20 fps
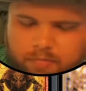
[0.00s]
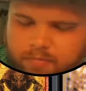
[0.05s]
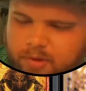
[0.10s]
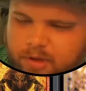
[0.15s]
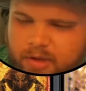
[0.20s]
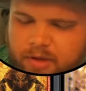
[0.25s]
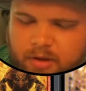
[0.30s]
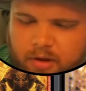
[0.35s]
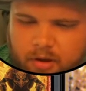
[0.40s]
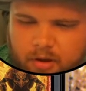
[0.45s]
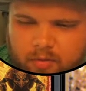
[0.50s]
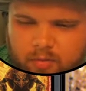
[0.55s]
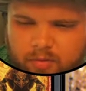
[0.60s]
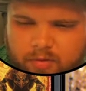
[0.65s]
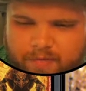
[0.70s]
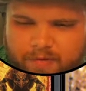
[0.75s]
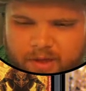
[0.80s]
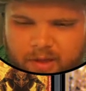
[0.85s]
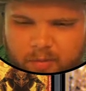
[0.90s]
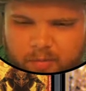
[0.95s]
lets him copy a
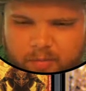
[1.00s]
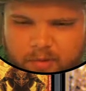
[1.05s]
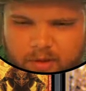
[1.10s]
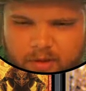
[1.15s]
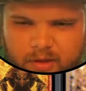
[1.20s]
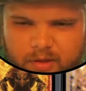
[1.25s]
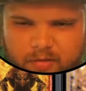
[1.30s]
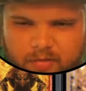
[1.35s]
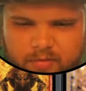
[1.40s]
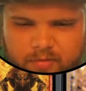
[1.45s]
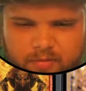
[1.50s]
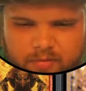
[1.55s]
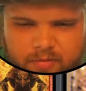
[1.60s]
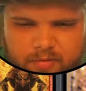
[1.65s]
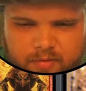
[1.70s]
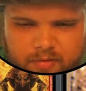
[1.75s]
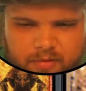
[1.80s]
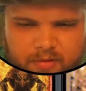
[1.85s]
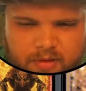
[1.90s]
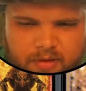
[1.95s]
creature.
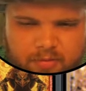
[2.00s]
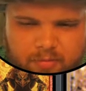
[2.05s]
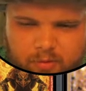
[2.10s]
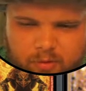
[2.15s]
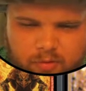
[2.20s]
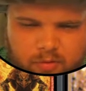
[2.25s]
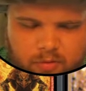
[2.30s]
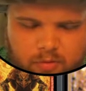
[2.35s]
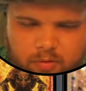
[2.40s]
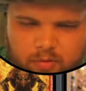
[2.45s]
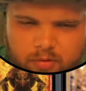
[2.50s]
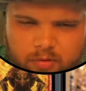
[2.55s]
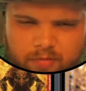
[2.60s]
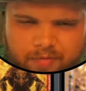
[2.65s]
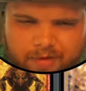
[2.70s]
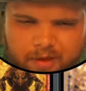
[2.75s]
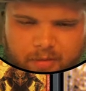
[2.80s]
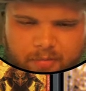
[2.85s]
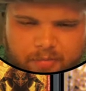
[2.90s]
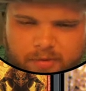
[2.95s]
Now, what
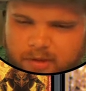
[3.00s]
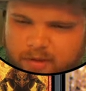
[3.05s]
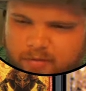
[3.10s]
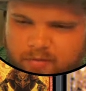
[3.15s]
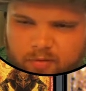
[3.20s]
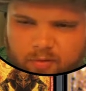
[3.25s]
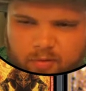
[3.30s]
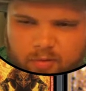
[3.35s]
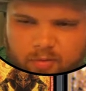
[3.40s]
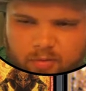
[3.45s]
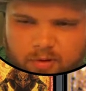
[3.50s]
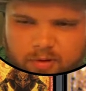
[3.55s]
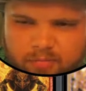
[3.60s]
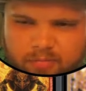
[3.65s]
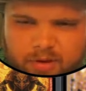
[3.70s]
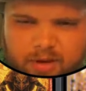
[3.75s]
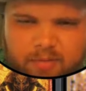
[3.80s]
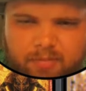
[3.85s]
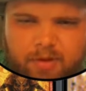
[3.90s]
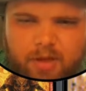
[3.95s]
prevents
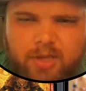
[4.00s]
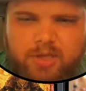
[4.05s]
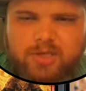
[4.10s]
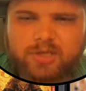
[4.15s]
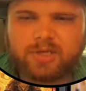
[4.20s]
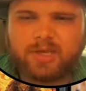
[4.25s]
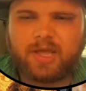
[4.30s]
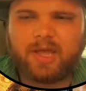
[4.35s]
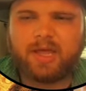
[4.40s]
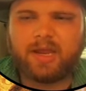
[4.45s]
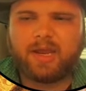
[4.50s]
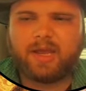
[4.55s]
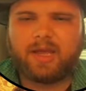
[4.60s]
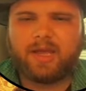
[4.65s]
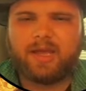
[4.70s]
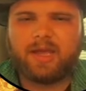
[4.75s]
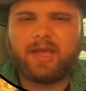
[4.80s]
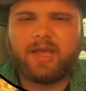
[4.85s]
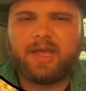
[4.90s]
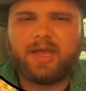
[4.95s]
Kiki-Jiki from just copying
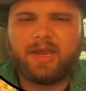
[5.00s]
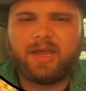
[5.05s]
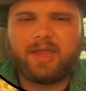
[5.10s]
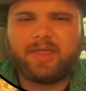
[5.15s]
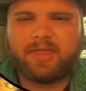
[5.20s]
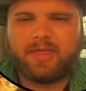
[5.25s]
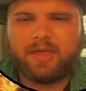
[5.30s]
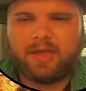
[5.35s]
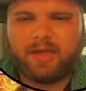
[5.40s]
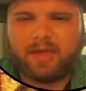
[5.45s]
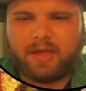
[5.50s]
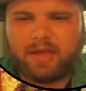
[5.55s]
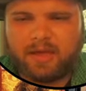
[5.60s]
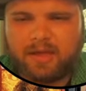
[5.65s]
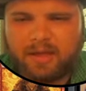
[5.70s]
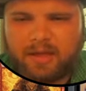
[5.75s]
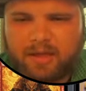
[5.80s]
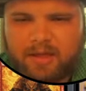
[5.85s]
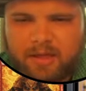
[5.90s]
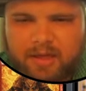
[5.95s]
himself
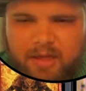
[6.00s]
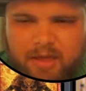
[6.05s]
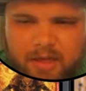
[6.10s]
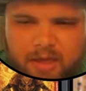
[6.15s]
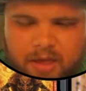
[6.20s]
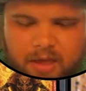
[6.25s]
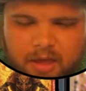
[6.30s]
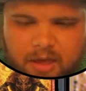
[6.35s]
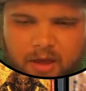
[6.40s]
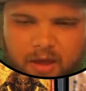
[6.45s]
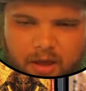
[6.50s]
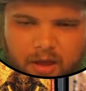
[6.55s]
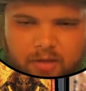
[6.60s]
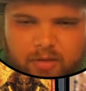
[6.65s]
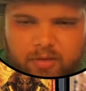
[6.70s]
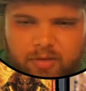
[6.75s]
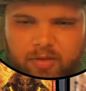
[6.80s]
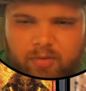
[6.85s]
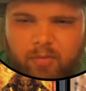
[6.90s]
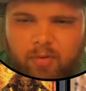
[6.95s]
is it can't target
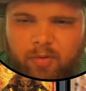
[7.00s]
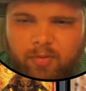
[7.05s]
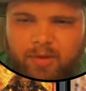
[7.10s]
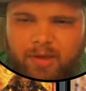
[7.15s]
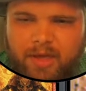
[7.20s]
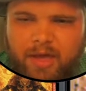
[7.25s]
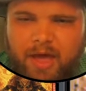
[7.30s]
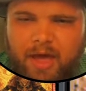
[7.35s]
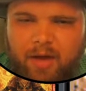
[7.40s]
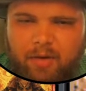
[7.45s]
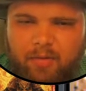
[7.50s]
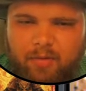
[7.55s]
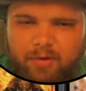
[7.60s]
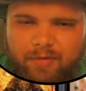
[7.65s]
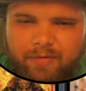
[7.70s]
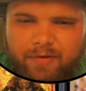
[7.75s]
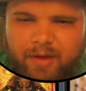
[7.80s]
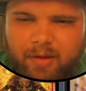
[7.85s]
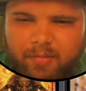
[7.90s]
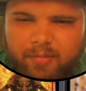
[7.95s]
legendary creatures.
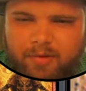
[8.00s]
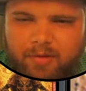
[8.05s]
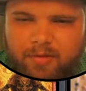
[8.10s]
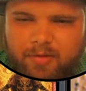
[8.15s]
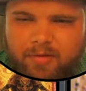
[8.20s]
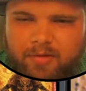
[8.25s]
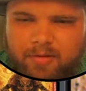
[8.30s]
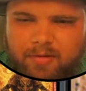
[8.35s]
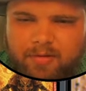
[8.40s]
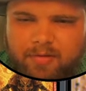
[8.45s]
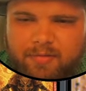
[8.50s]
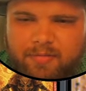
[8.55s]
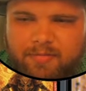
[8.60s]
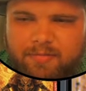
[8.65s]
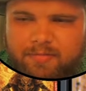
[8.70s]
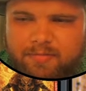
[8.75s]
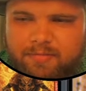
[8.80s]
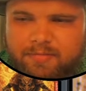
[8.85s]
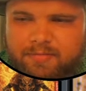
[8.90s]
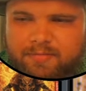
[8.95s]

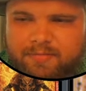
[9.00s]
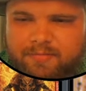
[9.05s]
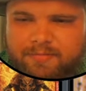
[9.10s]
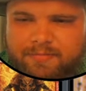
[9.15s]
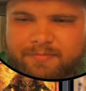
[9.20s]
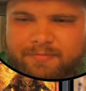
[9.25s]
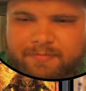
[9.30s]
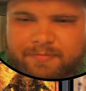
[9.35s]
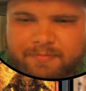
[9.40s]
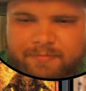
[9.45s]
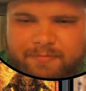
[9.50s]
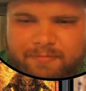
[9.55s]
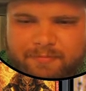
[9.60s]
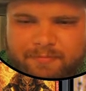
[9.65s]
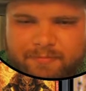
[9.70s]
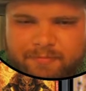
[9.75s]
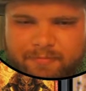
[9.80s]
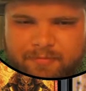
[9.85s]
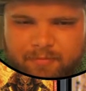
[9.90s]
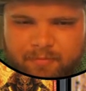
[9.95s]
However, since
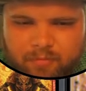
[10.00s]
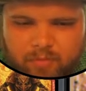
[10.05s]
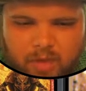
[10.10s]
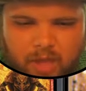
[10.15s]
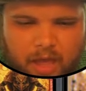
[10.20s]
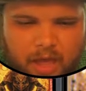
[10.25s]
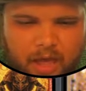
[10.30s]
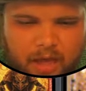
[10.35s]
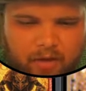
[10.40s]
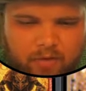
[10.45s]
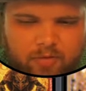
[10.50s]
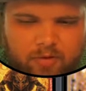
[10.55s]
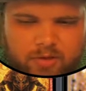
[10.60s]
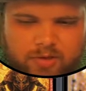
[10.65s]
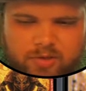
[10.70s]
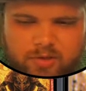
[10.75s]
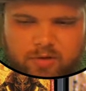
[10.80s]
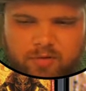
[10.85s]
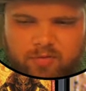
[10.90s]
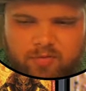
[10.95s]
Conspicuous Snoop is not
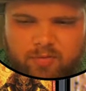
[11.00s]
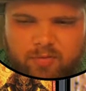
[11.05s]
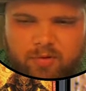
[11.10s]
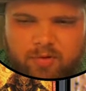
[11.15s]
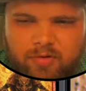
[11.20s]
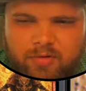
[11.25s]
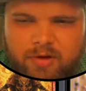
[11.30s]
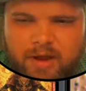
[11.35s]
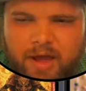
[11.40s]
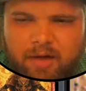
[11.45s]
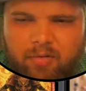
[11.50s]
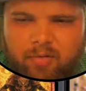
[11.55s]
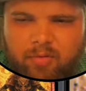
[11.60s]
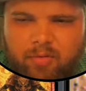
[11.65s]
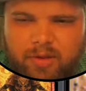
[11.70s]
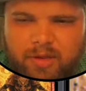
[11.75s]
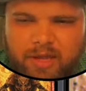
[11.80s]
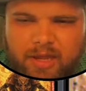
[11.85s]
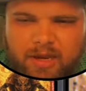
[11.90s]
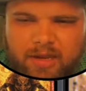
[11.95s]
legendary, but it
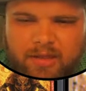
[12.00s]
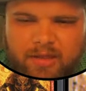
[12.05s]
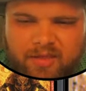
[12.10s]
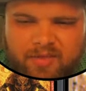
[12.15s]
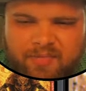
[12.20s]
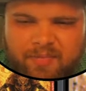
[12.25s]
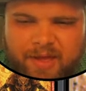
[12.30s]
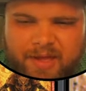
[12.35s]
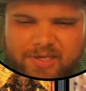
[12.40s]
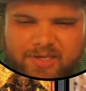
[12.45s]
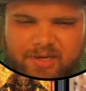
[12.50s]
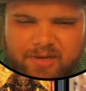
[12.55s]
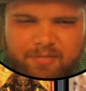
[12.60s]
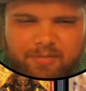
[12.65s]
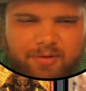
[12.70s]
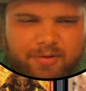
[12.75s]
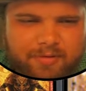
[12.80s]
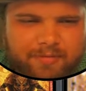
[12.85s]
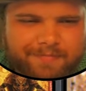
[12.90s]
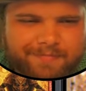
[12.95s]
has Kiki-Jiki's
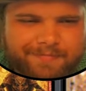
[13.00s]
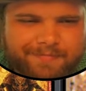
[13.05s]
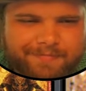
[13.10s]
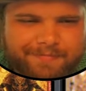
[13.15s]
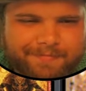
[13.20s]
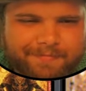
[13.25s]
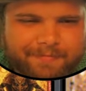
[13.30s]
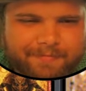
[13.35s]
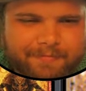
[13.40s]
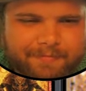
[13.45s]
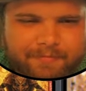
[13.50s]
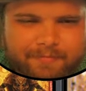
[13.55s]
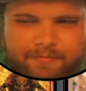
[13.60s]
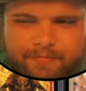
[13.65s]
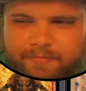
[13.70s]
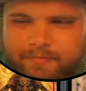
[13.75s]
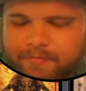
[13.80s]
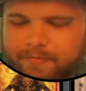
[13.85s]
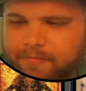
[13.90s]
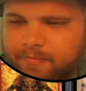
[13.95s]
ability, it can
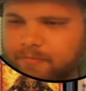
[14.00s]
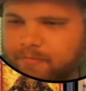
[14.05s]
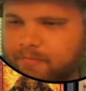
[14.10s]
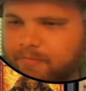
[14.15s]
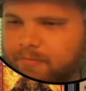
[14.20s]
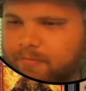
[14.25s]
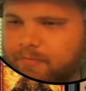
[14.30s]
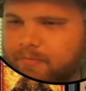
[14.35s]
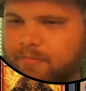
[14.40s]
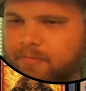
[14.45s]
copy itself,